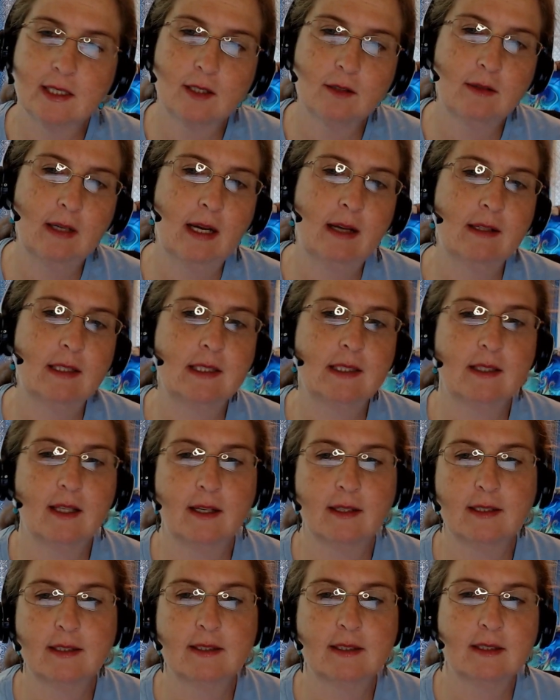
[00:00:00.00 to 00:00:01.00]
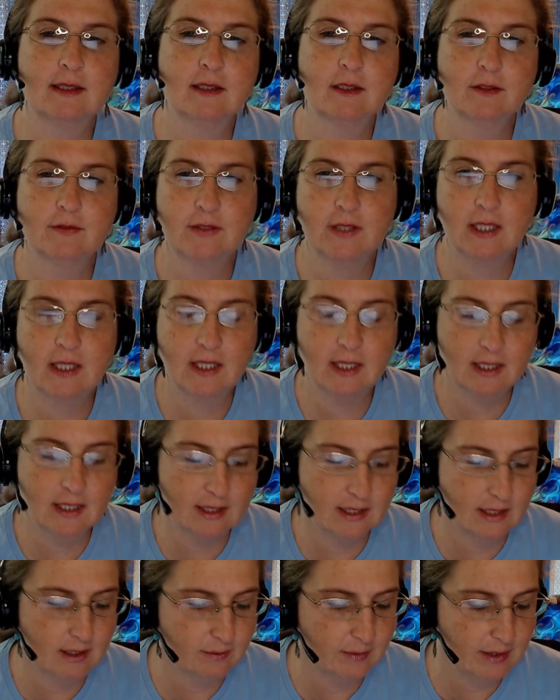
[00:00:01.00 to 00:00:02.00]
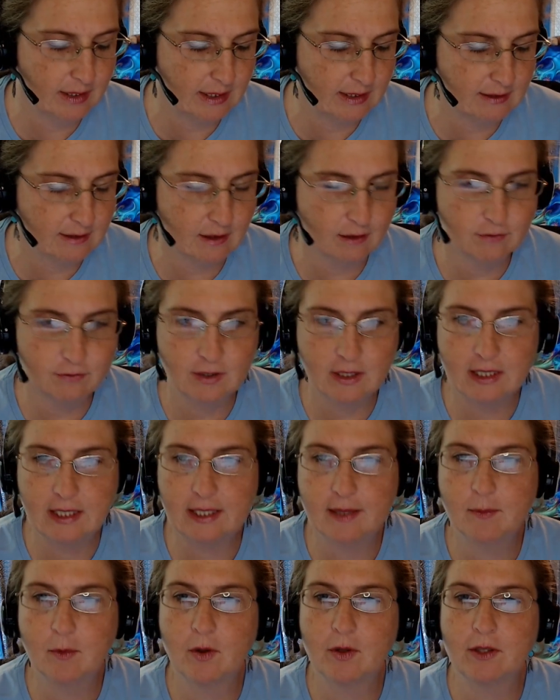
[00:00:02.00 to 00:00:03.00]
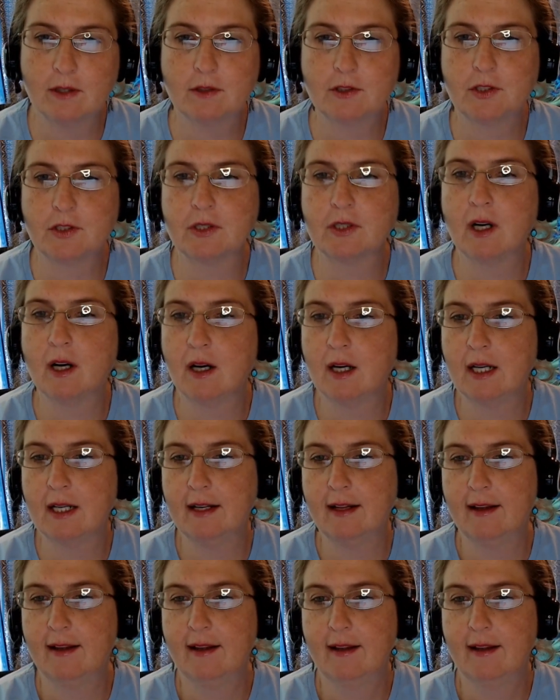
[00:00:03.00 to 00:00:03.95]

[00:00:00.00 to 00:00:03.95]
around as long as things are fun, and then when things aren't fun anymore, they're just gone.